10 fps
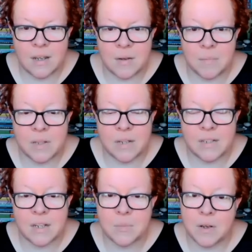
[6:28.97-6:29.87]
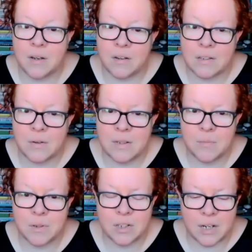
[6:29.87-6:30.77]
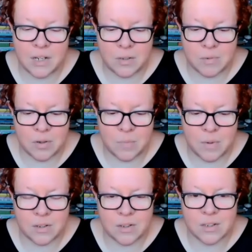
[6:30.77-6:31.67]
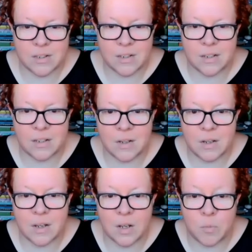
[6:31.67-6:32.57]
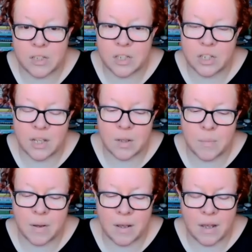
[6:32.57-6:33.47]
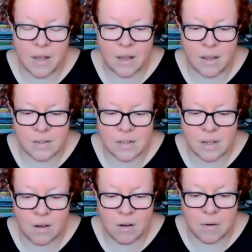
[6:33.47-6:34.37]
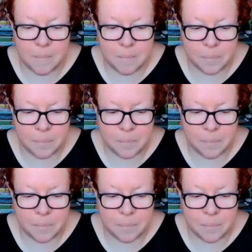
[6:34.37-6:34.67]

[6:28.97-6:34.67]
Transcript: but they touched my heart, so I didn't want to change them too much. I wanted to share them as they are.